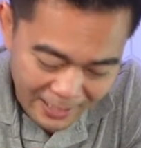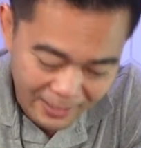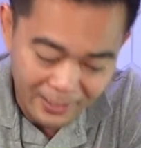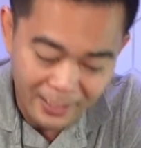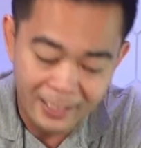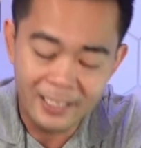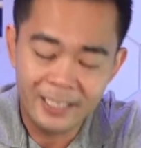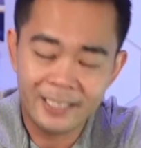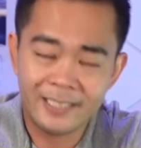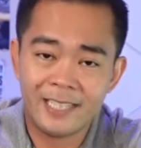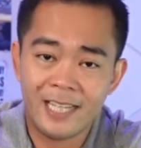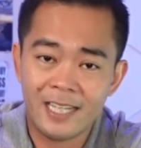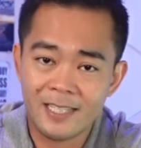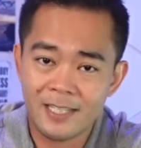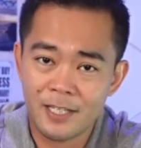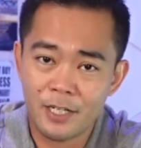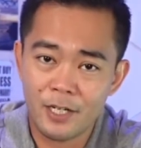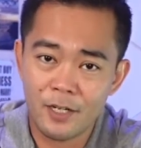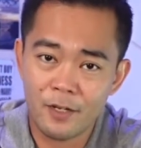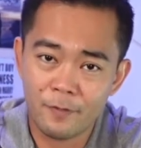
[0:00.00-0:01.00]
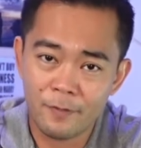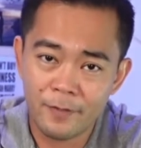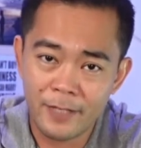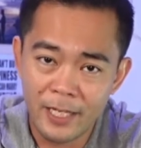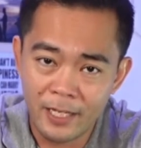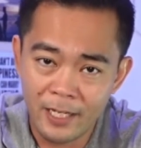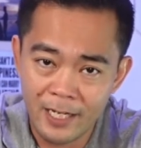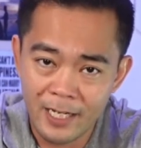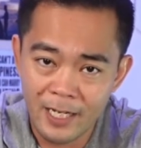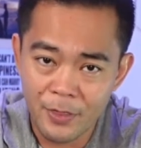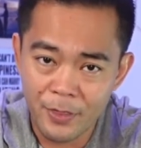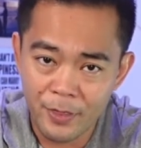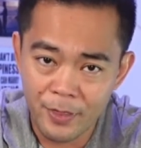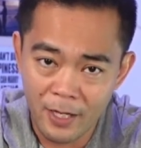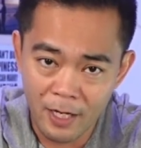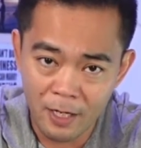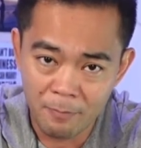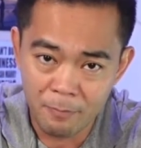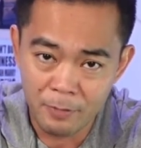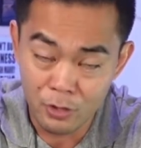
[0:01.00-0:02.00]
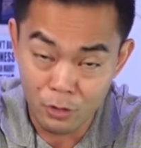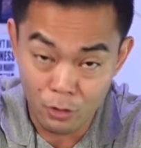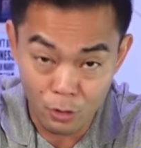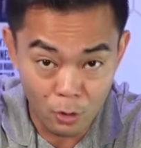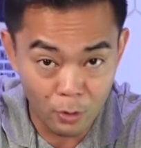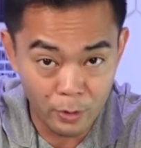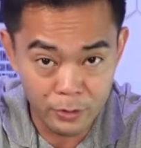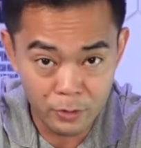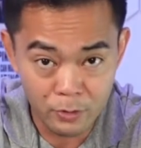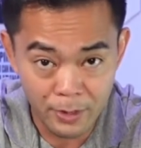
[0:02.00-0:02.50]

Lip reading: the necessity of getting a therapist or going